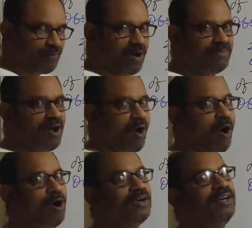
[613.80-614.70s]
from the
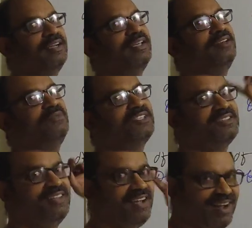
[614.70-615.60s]
order in which
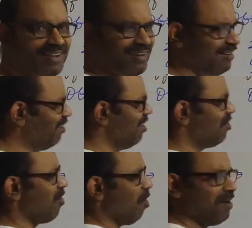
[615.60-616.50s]
they occur.
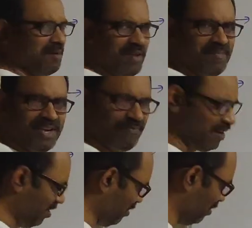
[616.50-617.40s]
The order may be
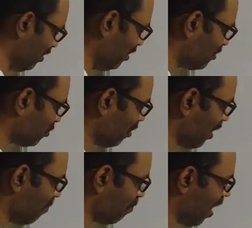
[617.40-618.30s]
different. So
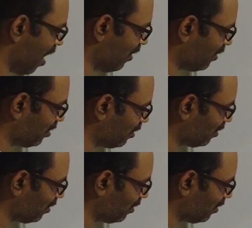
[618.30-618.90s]
apart